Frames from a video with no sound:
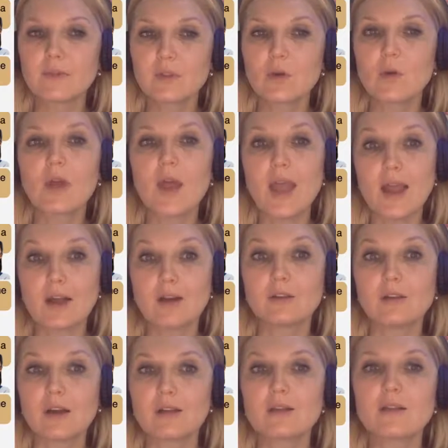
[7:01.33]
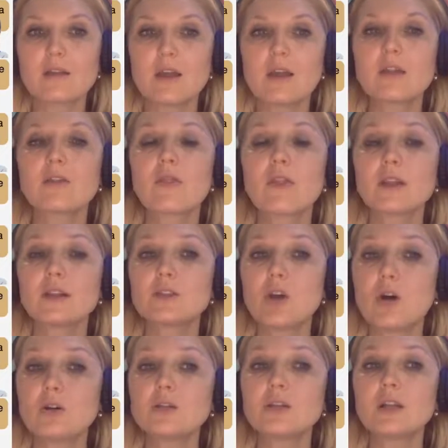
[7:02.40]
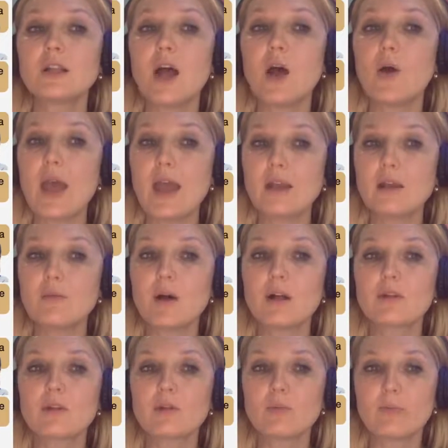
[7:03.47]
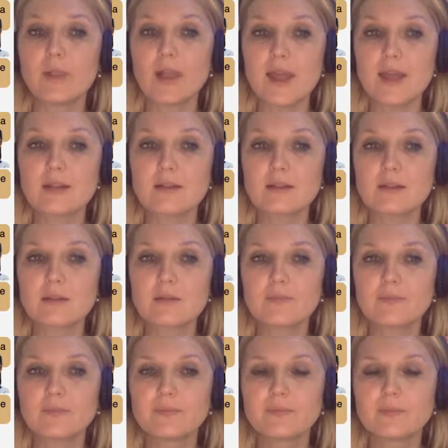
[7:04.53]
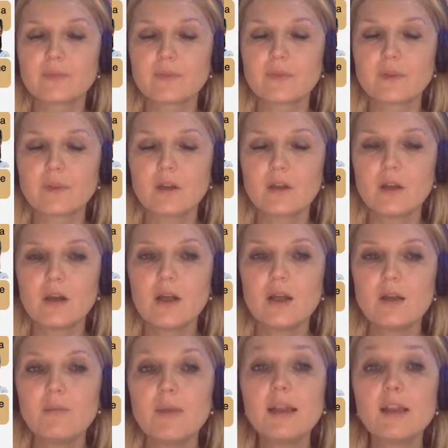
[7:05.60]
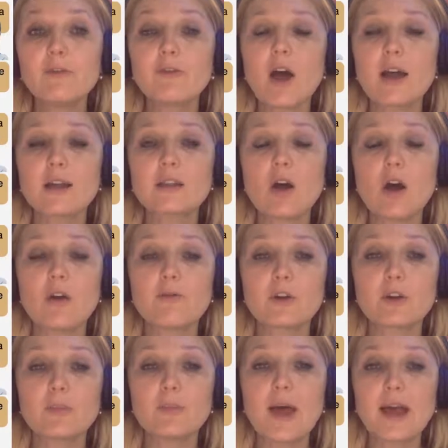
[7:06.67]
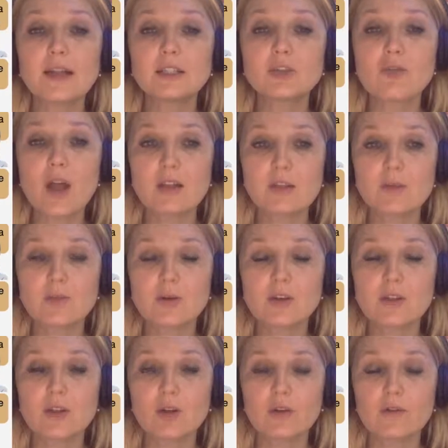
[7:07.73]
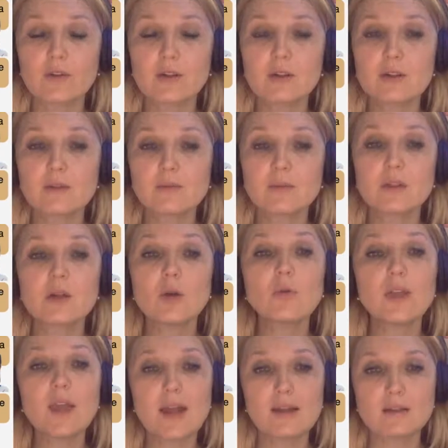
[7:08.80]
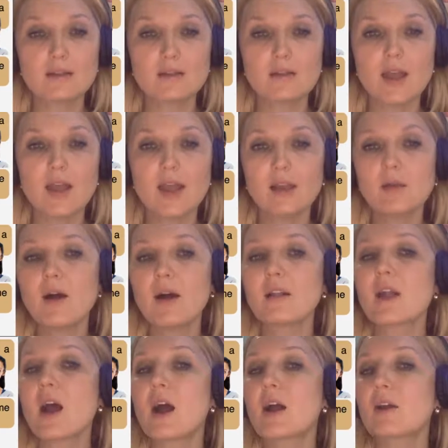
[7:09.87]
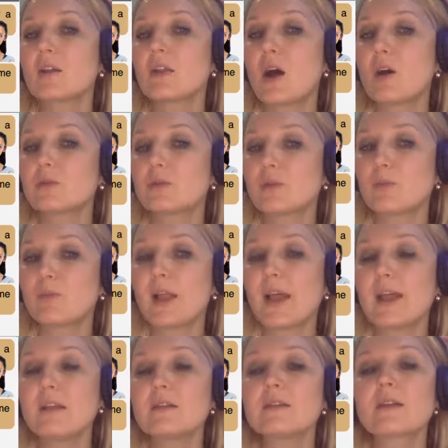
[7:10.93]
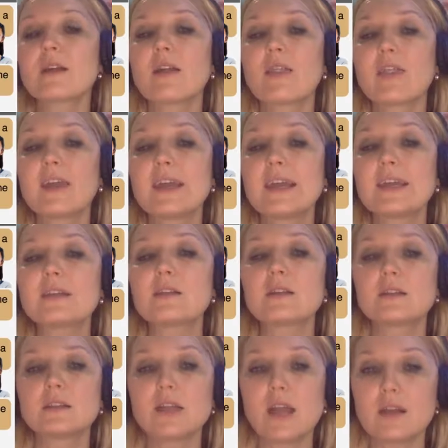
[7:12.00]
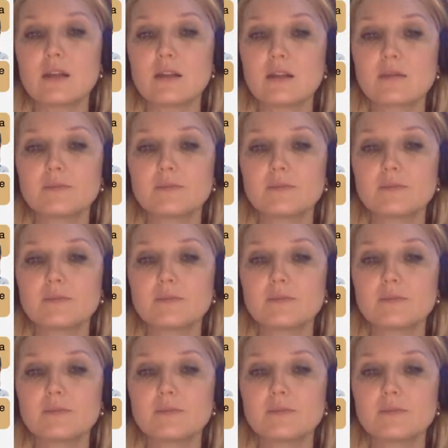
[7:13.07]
So airlines, yes, they don't allow animals on planes. Many flights offer pet transport service, so yes, animals are allowed on planes these days.